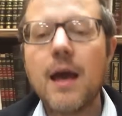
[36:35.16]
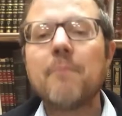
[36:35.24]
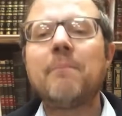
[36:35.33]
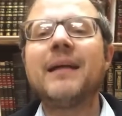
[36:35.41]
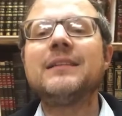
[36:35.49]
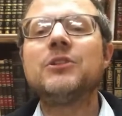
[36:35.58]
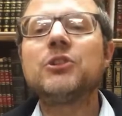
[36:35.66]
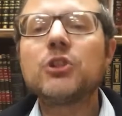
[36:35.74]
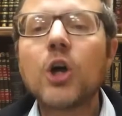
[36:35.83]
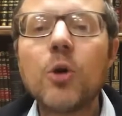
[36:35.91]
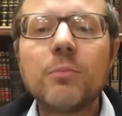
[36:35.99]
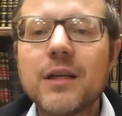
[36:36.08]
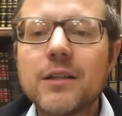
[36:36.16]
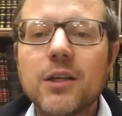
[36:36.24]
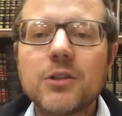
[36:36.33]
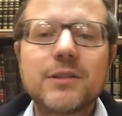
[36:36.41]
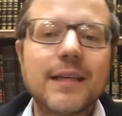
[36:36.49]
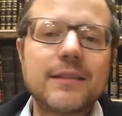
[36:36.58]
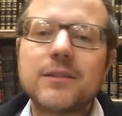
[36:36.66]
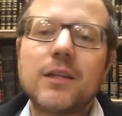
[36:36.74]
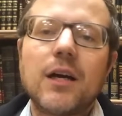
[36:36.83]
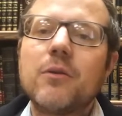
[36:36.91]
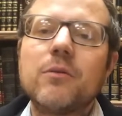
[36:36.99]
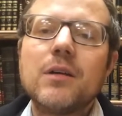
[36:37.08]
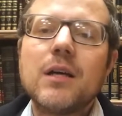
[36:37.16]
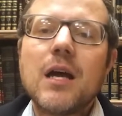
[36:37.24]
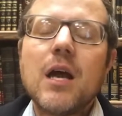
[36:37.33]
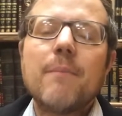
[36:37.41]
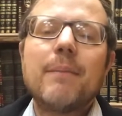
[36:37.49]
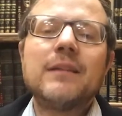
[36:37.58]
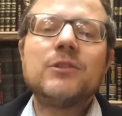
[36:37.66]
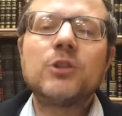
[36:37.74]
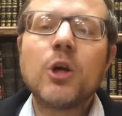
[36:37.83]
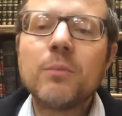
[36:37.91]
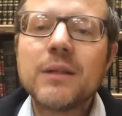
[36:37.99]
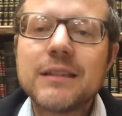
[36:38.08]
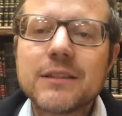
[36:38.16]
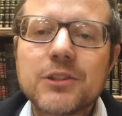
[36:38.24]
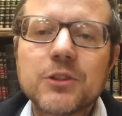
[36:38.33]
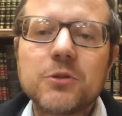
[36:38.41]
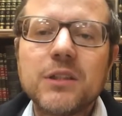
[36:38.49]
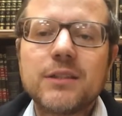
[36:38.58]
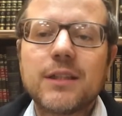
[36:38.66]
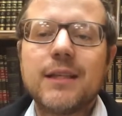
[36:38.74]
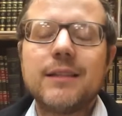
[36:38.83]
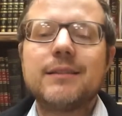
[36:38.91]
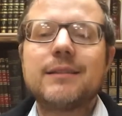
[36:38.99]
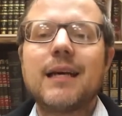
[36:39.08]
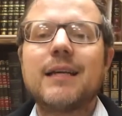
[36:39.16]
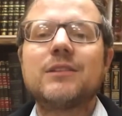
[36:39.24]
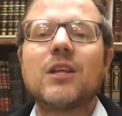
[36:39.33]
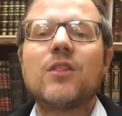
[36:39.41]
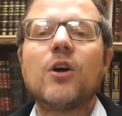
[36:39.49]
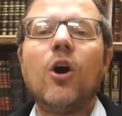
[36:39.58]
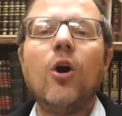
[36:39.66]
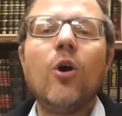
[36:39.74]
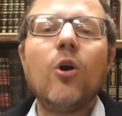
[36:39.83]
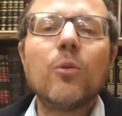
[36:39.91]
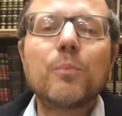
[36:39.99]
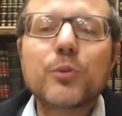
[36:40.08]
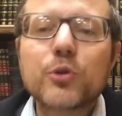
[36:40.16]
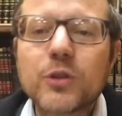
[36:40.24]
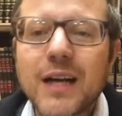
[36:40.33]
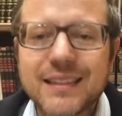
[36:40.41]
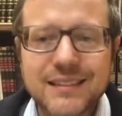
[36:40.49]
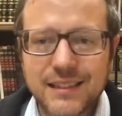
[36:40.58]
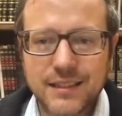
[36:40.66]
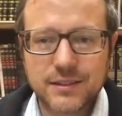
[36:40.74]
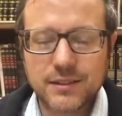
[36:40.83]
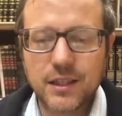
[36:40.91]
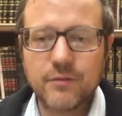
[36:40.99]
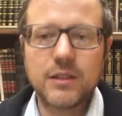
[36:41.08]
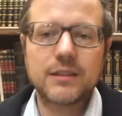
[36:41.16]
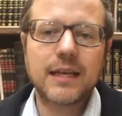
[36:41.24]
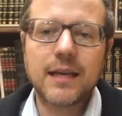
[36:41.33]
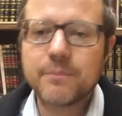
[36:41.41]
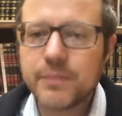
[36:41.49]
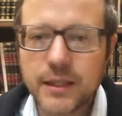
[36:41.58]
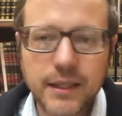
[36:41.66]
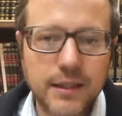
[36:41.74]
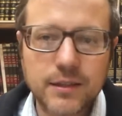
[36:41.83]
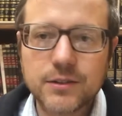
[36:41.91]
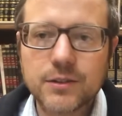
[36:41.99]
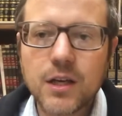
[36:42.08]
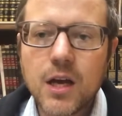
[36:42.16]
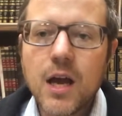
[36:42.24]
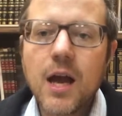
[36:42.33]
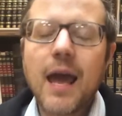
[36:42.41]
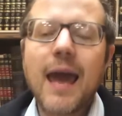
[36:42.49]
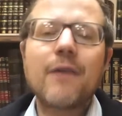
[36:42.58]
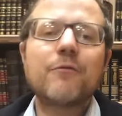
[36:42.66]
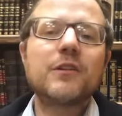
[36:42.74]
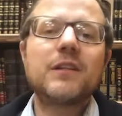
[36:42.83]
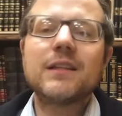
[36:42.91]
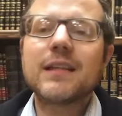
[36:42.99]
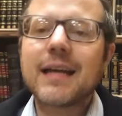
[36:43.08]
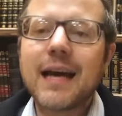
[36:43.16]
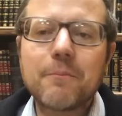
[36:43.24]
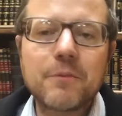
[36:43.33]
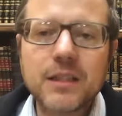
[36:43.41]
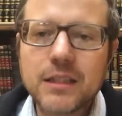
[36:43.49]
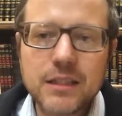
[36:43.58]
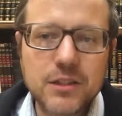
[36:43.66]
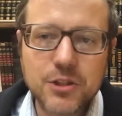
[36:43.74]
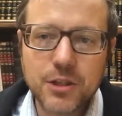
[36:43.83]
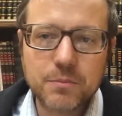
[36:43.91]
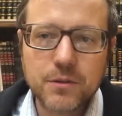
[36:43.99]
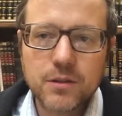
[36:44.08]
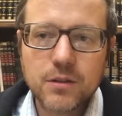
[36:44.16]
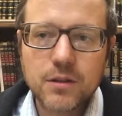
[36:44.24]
Ben Zoma, though, says no. Ben Zoma disagrees, and he says the whole process of the 10 plagues, everything that happened in Egypt,